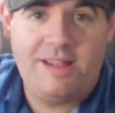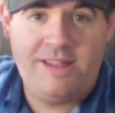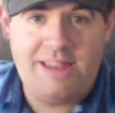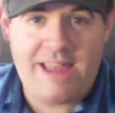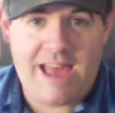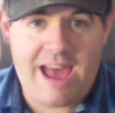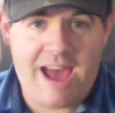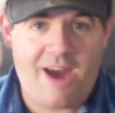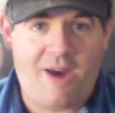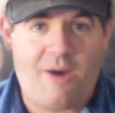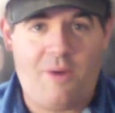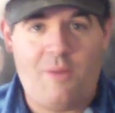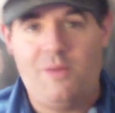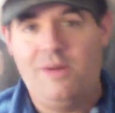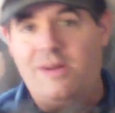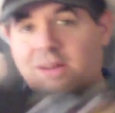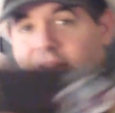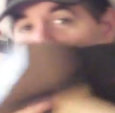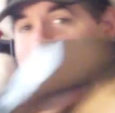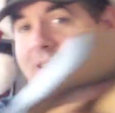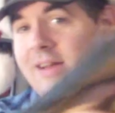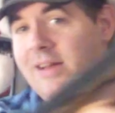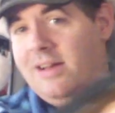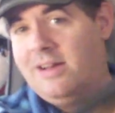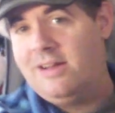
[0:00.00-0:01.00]
now,
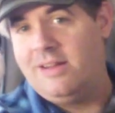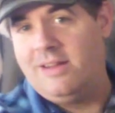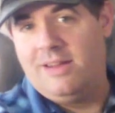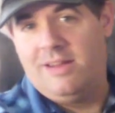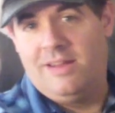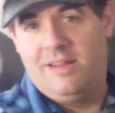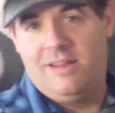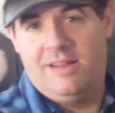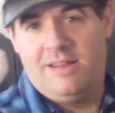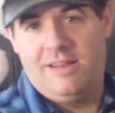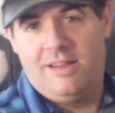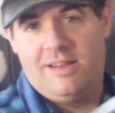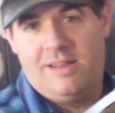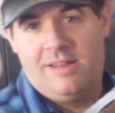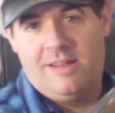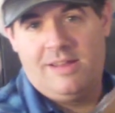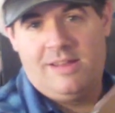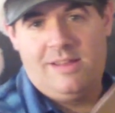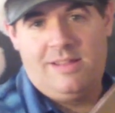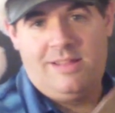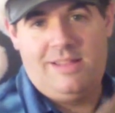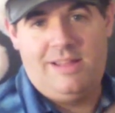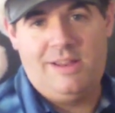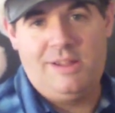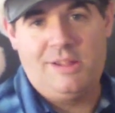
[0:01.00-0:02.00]

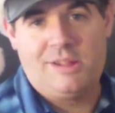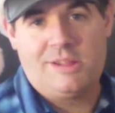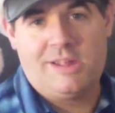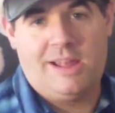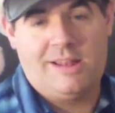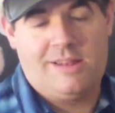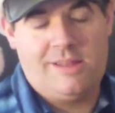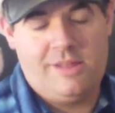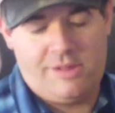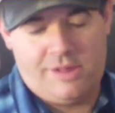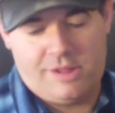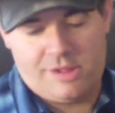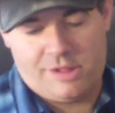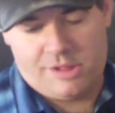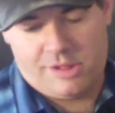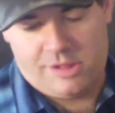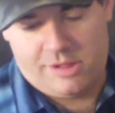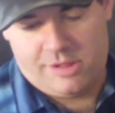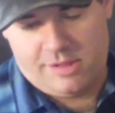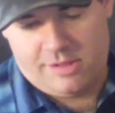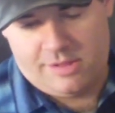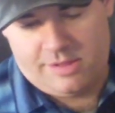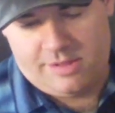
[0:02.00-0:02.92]
let us get to this.